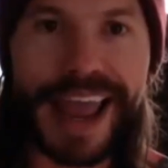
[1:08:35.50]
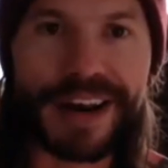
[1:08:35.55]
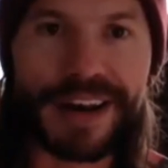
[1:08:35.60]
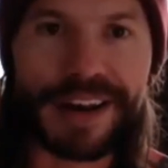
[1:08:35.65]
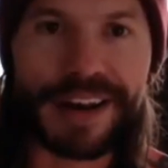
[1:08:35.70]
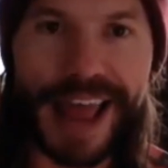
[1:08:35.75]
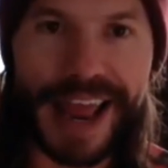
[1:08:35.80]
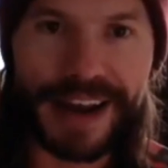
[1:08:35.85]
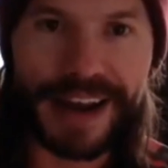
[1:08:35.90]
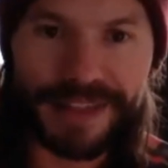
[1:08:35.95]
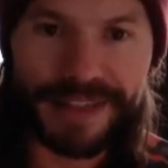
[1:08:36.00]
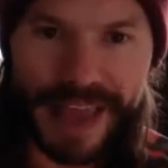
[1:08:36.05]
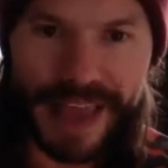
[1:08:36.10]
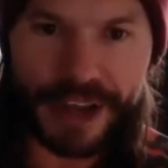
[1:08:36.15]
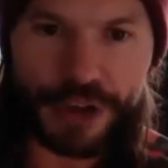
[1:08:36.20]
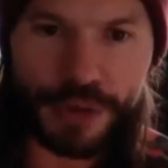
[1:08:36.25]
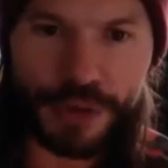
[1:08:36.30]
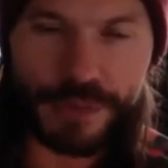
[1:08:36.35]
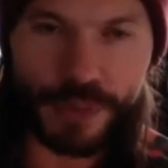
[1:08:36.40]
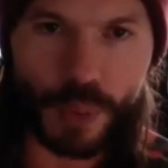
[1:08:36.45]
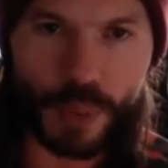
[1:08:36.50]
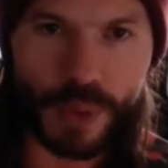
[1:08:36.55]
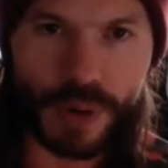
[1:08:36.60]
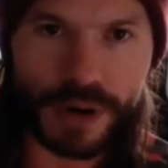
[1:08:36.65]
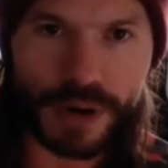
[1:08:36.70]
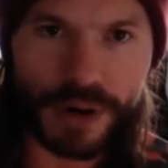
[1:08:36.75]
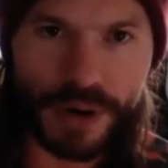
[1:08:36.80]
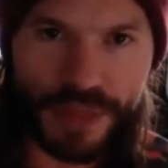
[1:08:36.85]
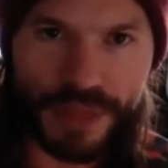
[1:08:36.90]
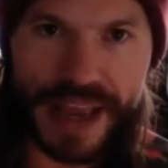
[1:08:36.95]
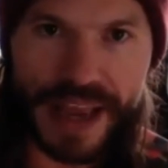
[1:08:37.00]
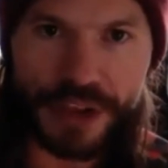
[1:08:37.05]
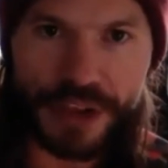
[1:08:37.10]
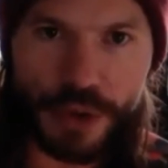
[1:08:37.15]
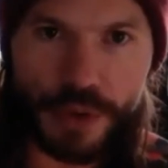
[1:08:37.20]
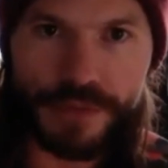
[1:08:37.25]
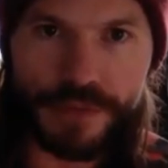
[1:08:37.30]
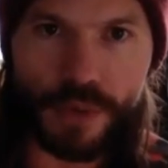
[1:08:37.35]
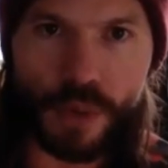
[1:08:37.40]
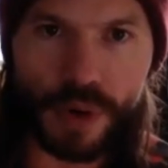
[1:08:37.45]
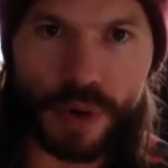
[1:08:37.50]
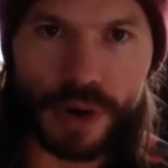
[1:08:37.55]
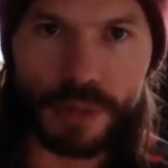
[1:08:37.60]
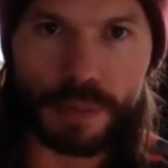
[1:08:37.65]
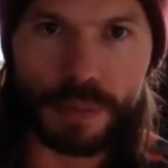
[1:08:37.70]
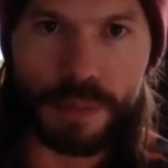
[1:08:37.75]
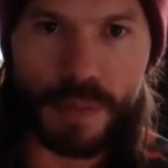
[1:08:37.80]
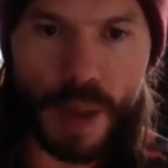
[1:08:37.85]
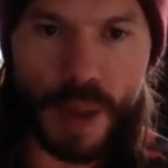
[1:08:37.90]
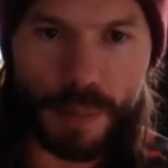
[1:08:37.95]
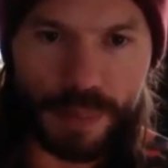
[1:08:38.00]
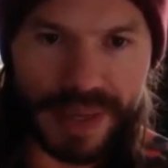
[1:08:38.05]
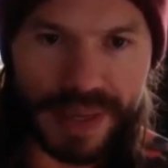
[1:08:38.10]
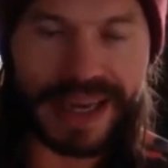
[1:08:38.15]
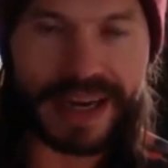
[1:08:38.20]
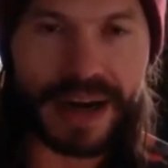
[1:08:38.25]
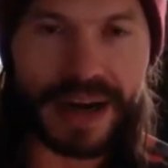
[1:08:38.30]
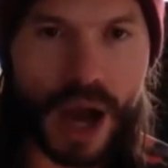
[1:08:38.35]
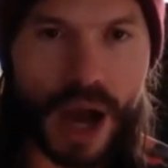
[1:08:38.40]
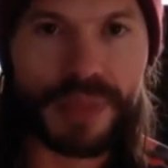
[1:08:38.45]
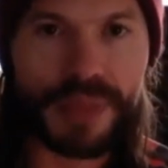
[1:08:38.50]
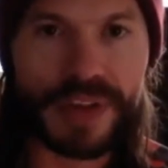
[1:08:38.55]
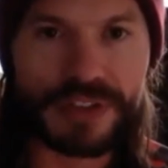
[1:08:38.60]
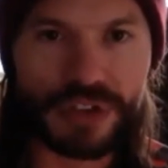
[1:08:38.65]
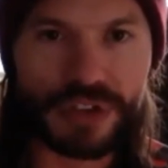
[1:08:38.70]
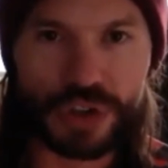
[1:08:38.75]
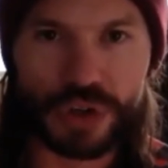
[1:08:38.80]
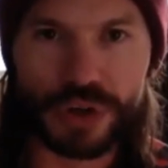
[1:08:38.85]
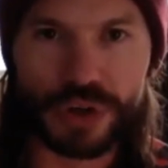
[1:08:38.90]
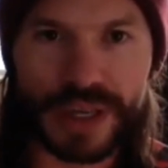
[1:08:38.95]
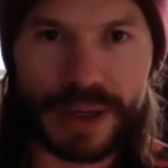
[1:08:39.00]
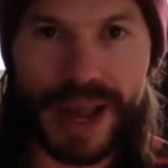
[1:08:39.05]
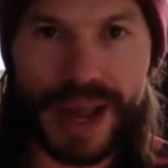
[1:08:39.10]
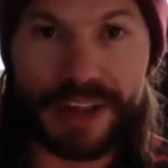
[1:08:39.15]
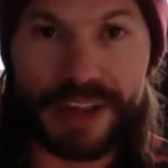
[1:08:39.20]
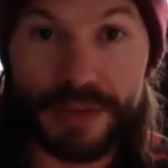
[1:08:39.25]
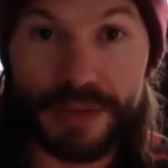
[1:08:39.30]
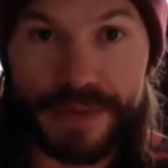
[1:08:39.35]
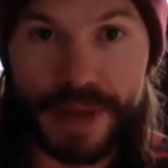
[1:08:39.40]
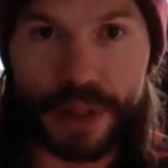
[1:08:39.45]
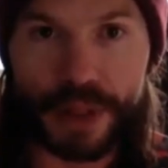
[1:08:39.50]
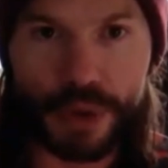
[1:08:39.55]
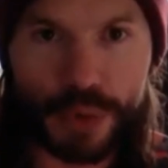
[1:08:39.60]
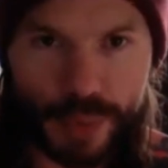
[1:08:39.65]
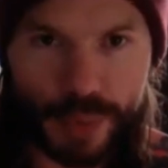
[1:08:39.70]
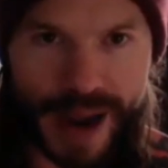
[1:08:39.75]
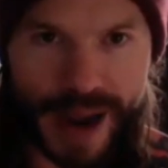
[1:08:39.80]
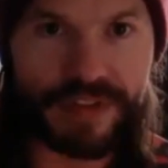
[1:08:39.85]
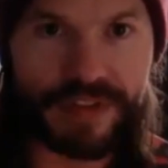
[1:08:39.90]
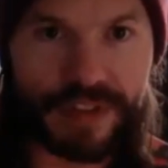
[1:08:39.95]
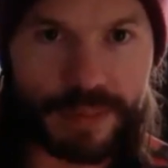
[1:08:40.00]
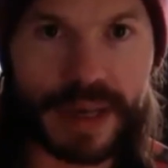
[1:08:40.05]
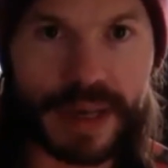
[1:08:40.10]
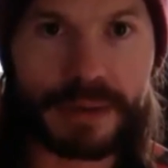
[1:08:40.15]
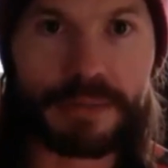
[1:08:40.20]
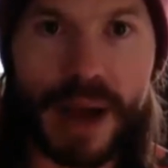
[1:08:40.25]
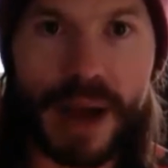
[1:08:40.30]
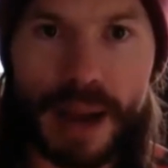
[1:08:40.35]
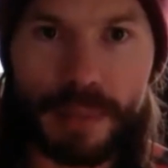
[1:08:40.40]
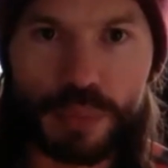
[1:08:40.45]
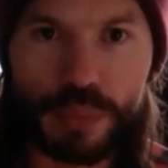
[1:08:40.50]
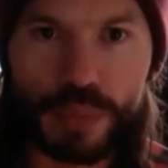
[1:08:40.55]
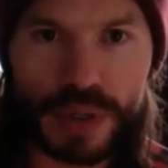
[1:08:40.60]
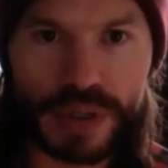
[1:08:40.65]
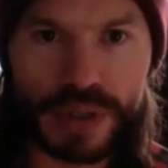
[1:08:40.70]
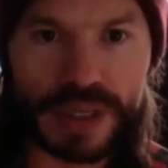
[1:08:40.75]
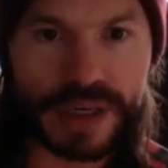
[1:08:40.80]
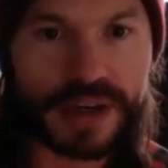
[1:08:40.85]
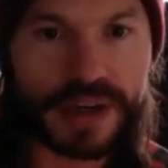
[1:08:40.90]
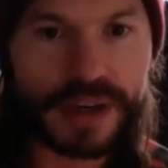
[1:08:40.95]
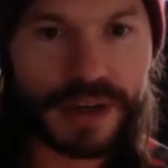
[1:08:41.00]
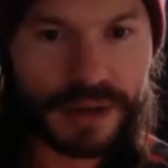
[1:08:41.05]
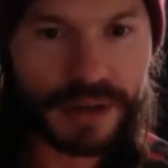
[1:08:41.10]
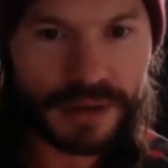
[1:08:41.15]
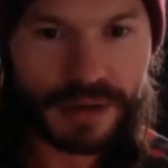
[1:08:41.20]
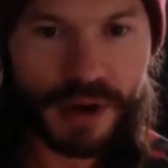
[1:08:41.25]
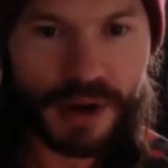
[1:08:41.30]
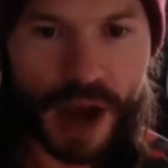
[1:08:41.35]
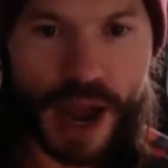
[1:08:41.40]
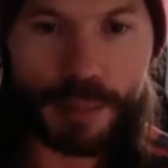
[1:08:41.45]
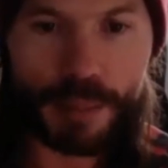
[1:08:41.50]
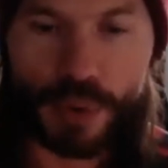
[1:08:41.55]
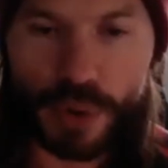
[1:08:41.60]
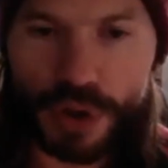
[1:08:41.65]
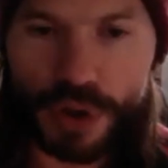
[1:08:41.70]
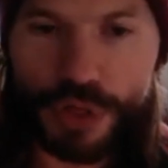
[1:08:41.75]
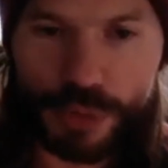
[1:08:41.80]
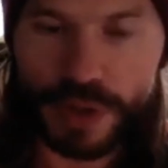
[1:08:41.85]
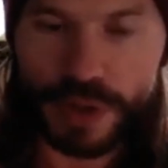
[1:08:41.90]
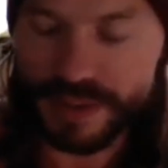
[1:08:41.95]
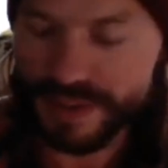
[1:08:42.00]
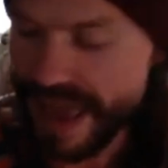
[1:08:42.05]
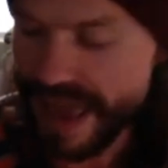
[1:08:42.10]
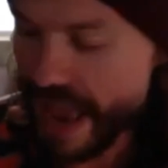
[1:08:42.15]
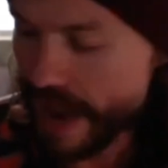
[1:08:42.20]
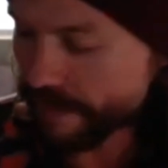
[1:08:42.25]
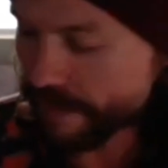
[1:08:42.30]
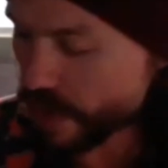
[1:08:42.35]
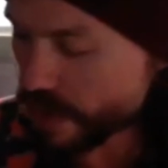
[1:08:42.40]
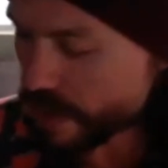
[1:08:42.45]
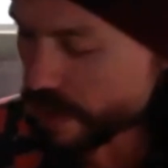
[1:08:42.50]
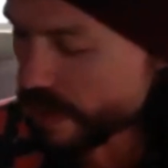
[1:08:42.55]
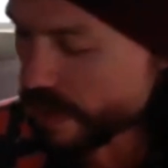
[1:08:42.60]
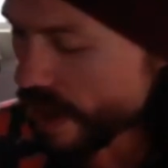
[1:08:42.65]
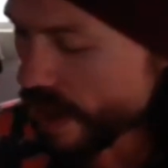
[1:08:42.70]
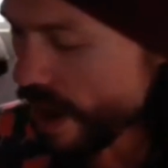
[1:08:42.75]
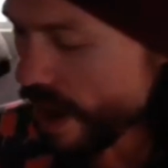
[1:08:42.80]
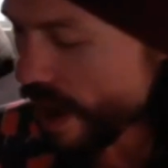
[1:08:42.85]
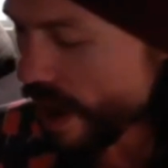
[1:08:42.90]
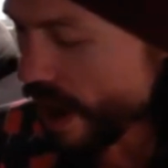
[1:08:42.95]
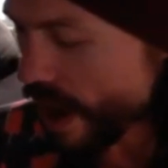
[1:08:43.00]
and thank you for being on this journey as a fellow craftsman. I'm really thrilled to have you.